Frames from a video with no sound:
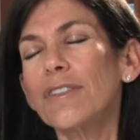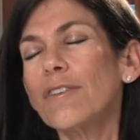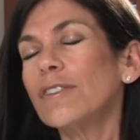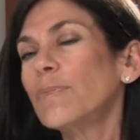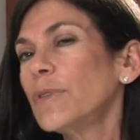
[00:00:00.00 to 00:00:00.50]

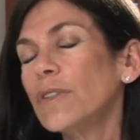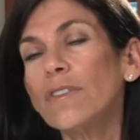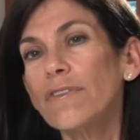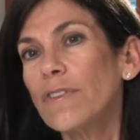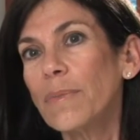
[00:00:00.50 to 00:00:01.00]
those
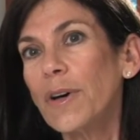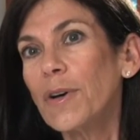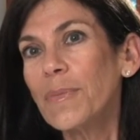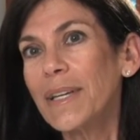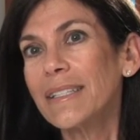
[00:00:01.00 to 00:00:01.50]
beautiful
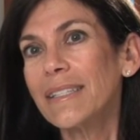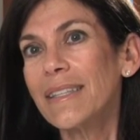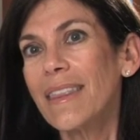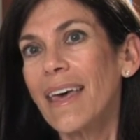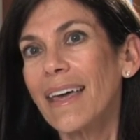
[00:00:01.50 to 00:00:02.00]
moments
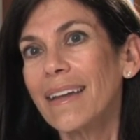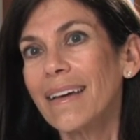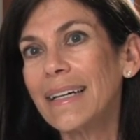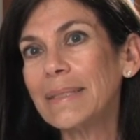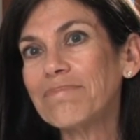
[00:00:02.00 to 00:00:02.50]
that
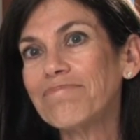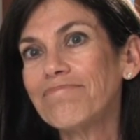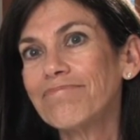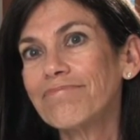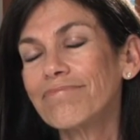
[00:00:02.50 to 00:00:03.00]

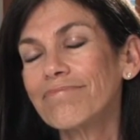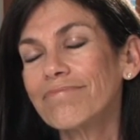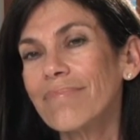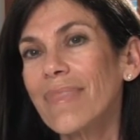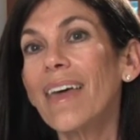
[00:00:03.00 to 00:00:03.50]

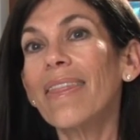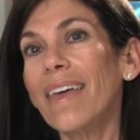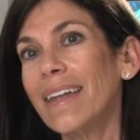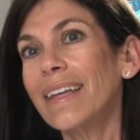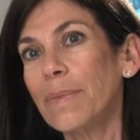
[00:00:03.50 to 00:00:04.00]

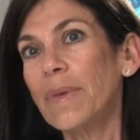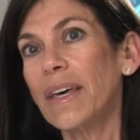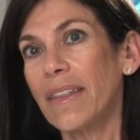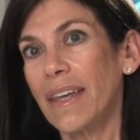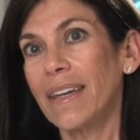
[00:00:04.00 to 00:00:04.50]
that
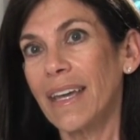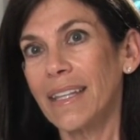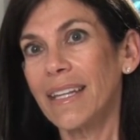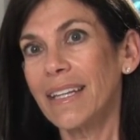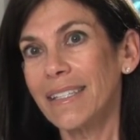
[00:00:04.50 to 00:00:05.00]
email that
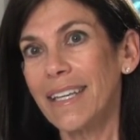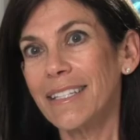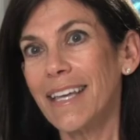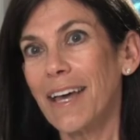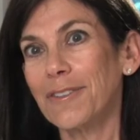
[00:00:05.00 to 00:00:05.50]
night that I
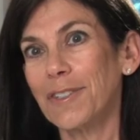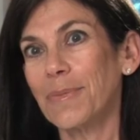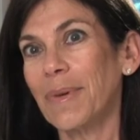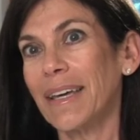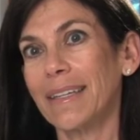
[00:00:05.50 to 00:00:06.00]
sent out to
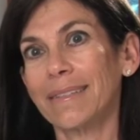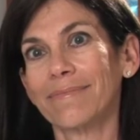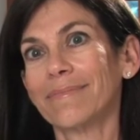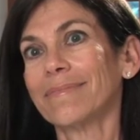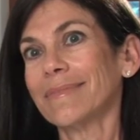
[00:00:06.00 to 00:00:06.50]
my
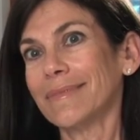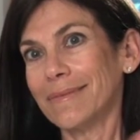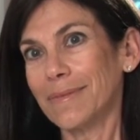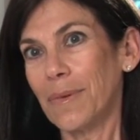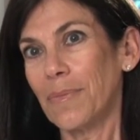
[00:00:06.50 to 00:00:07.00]

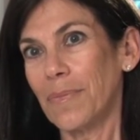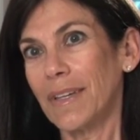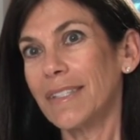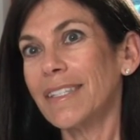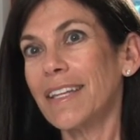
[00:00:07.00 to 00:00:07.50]

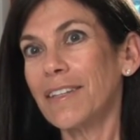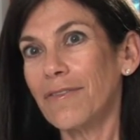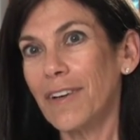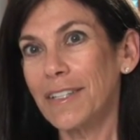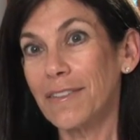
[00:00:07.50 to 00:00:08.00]
extended
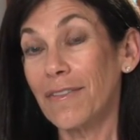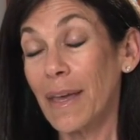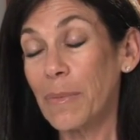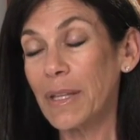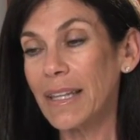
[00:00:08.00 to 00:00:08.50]
friends and
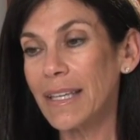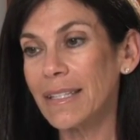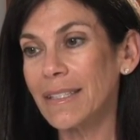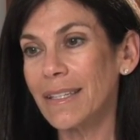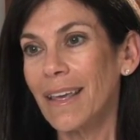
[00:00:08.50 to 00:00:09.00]
family
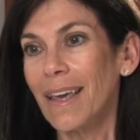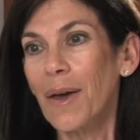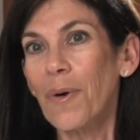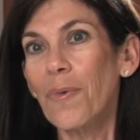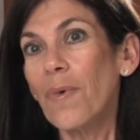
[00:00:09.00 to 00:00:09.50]
list
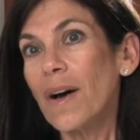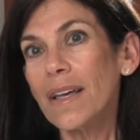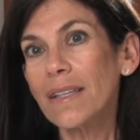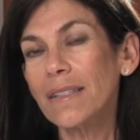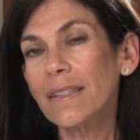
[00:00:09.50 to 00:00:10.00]

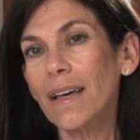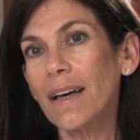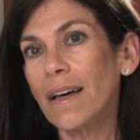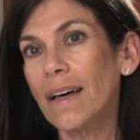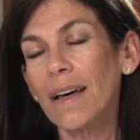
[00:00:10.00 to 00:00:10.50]
was
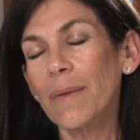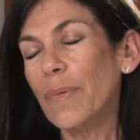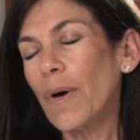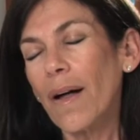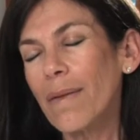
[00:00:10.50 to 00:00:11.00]

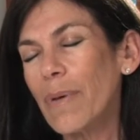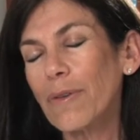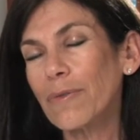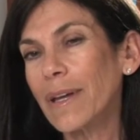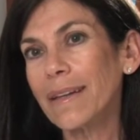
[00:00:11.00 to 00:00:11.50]
all
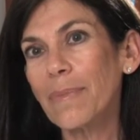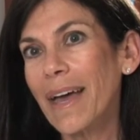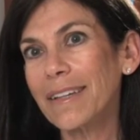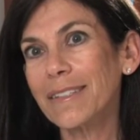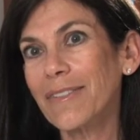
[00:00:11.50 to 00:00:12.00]
about random
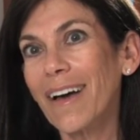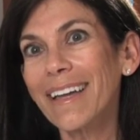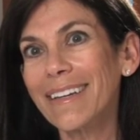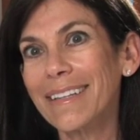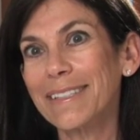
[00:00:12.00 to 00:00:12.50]
acts of
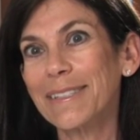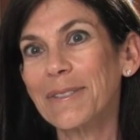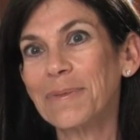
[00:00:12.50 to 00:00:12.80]
kindness.